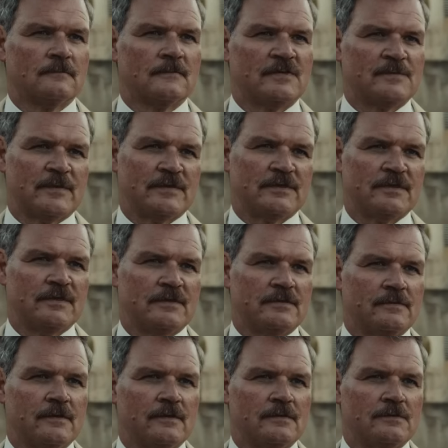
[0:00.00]
mind
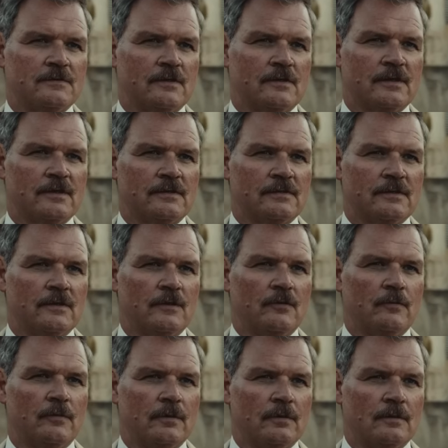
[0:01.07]
and rob him of
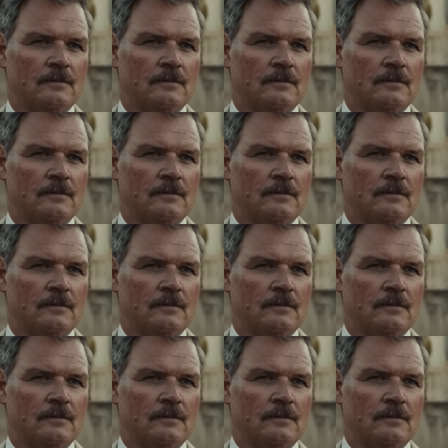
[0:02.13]
hope.